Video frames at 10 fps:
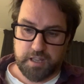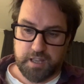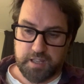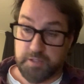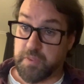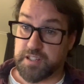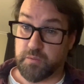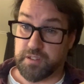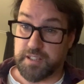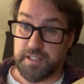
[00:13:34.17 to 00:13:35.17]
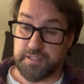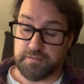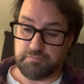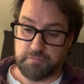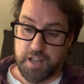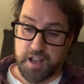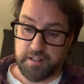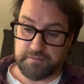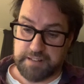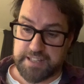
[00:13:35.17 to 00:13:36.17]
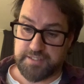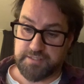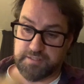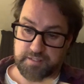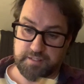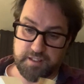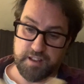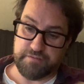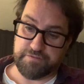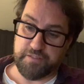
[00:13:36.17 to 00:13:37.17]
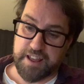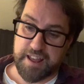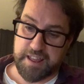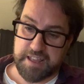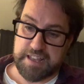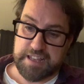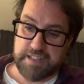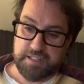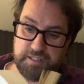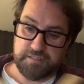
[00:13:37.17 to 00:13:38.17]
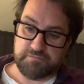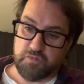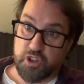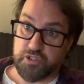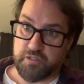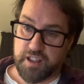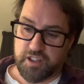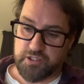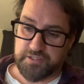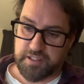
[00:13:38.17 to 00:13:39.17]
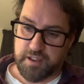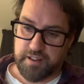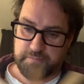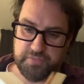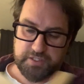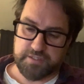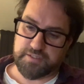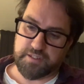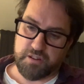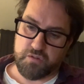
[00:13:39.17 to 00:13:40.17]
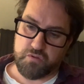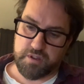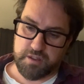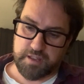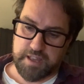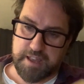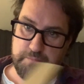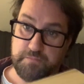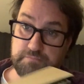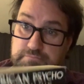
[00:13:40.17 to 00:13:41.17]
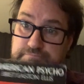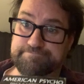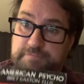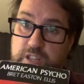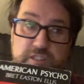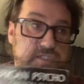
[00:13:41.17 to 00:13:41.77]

especially with these long lists of luxury goods and items. So I'm going to